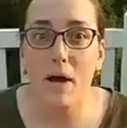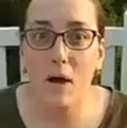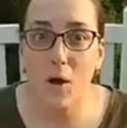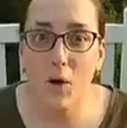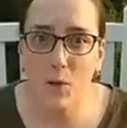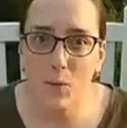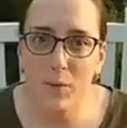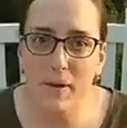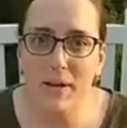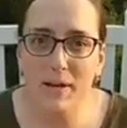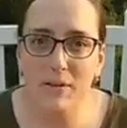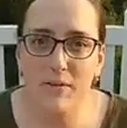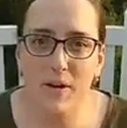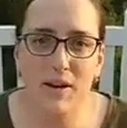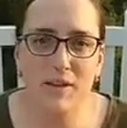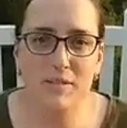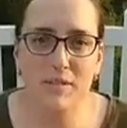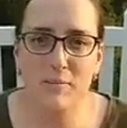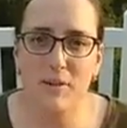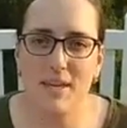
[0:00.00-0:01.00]
homemade
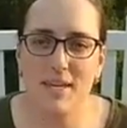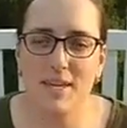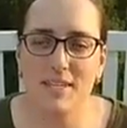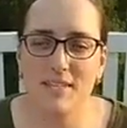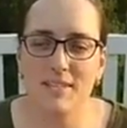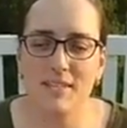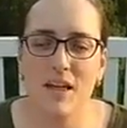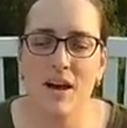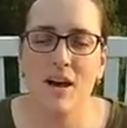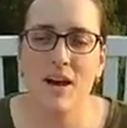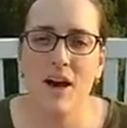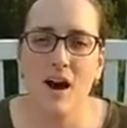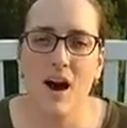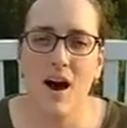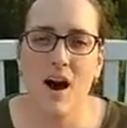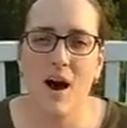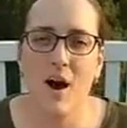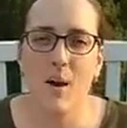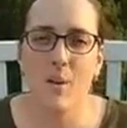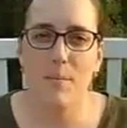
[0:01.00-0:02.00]
recipes
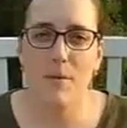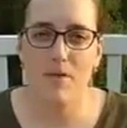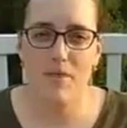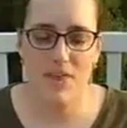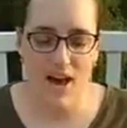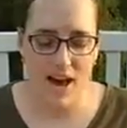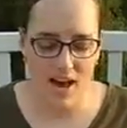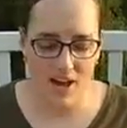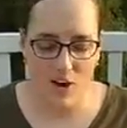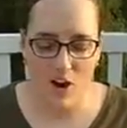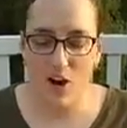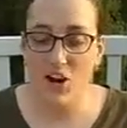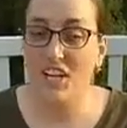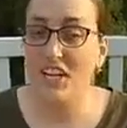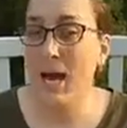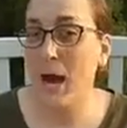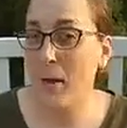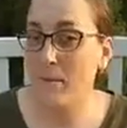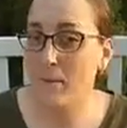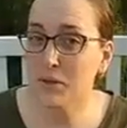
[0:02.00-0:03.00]
that are
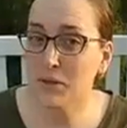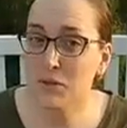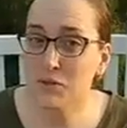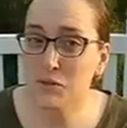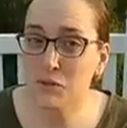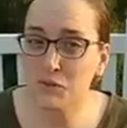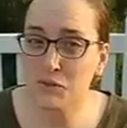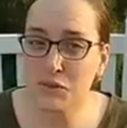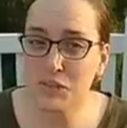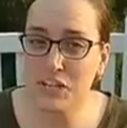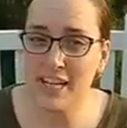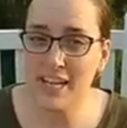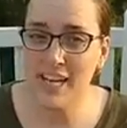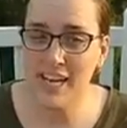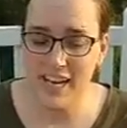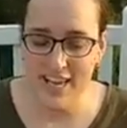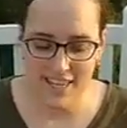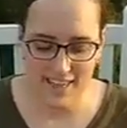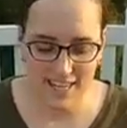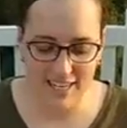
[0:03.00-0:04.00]
chemical free,
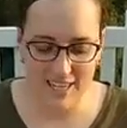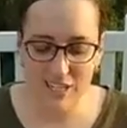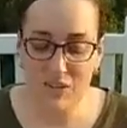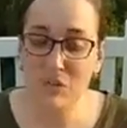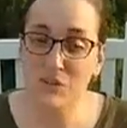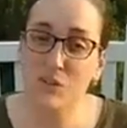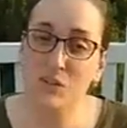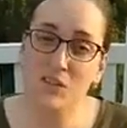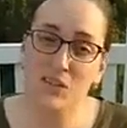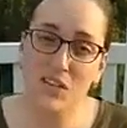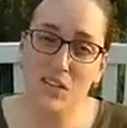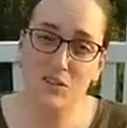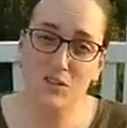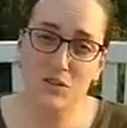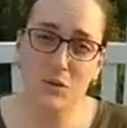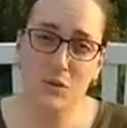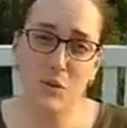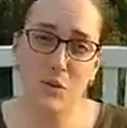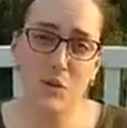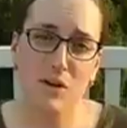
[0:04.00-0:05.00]
that use
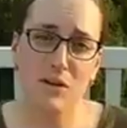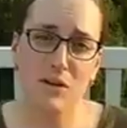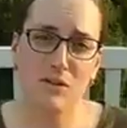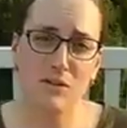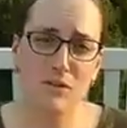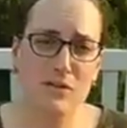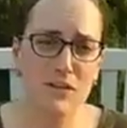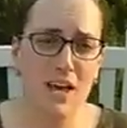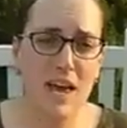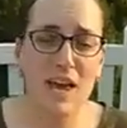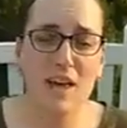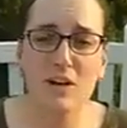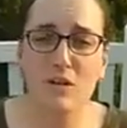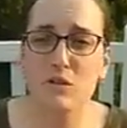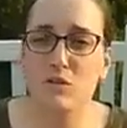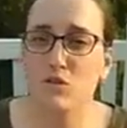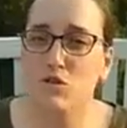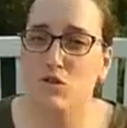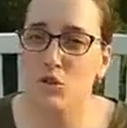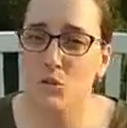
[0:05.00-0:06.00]
essential oils, and are
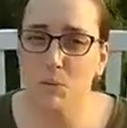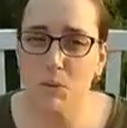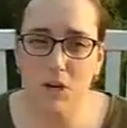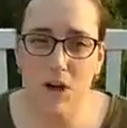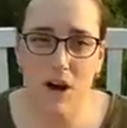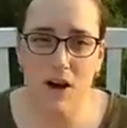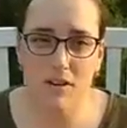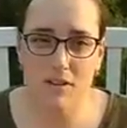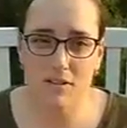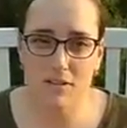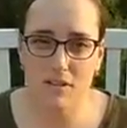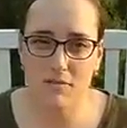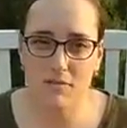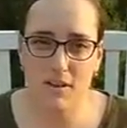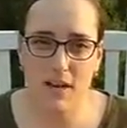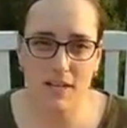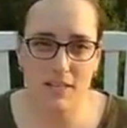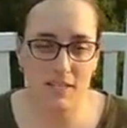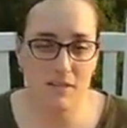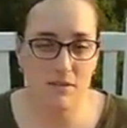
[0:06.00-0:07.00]
super cost
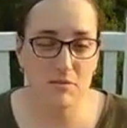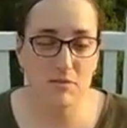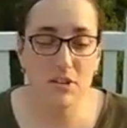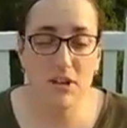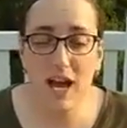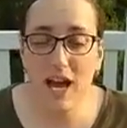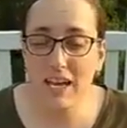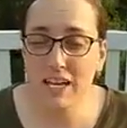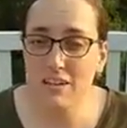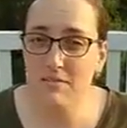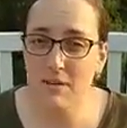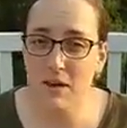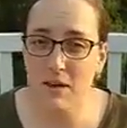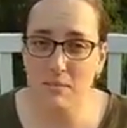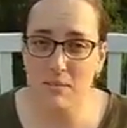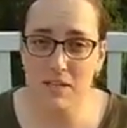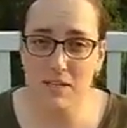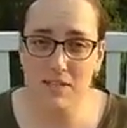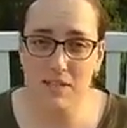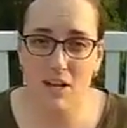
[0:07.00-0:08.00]
effective for any
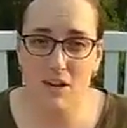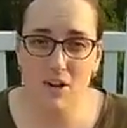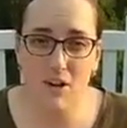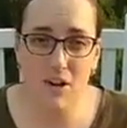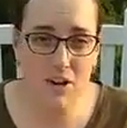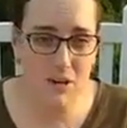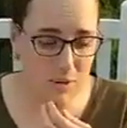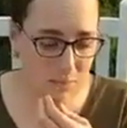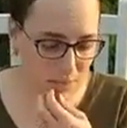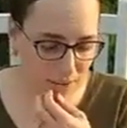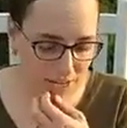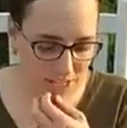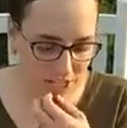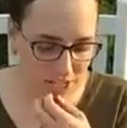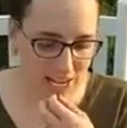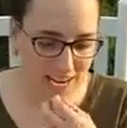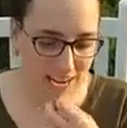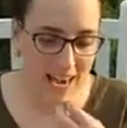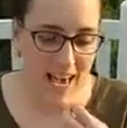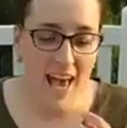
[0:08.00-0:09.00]
families that are on a
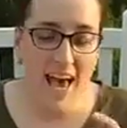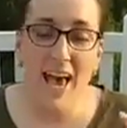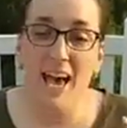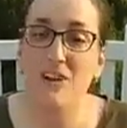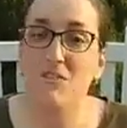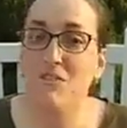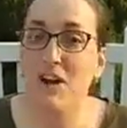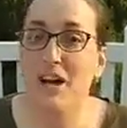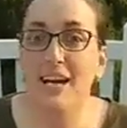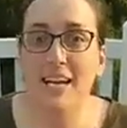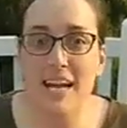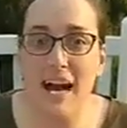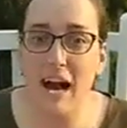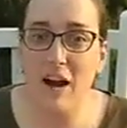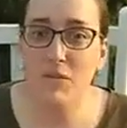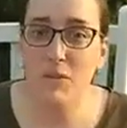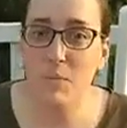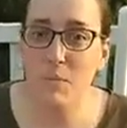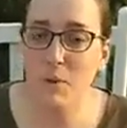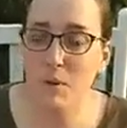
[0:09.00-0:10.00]
budget. And right
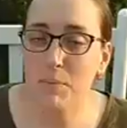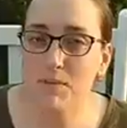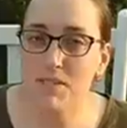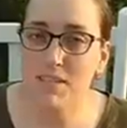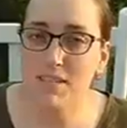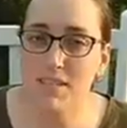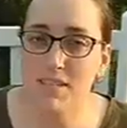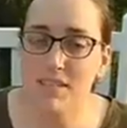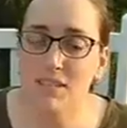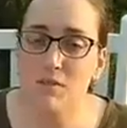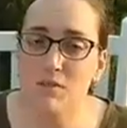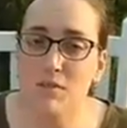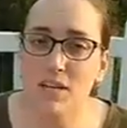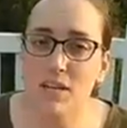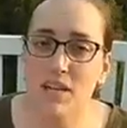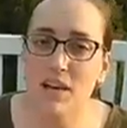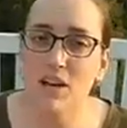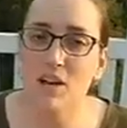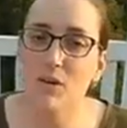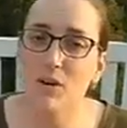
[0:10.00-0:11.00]
now, the purpose of this
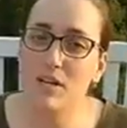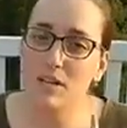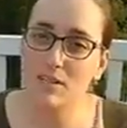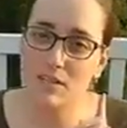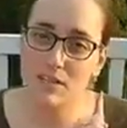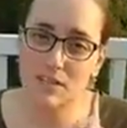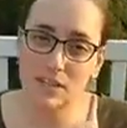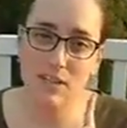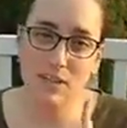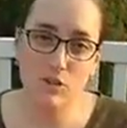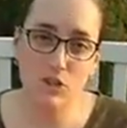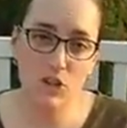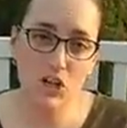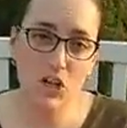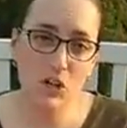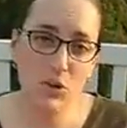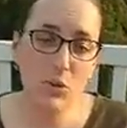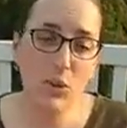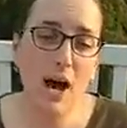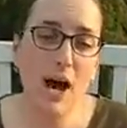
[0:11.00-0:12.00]
video is to teach
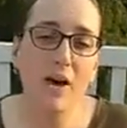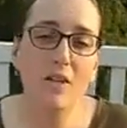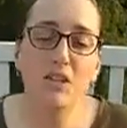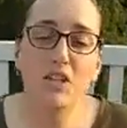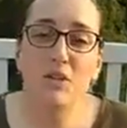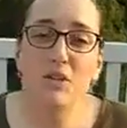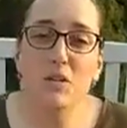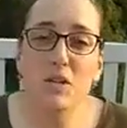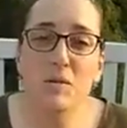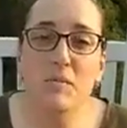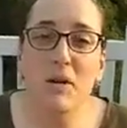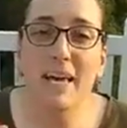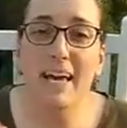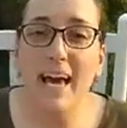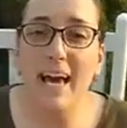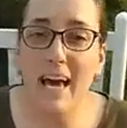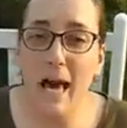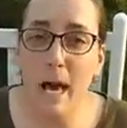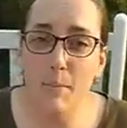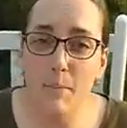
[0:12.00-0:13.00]
you how you can make
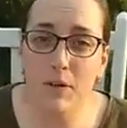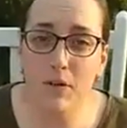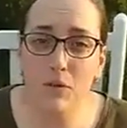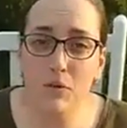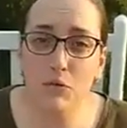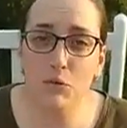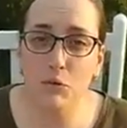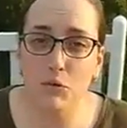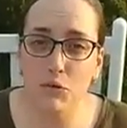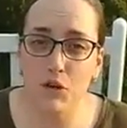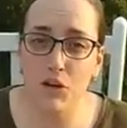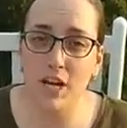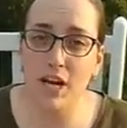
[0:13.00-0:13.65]
a chemical free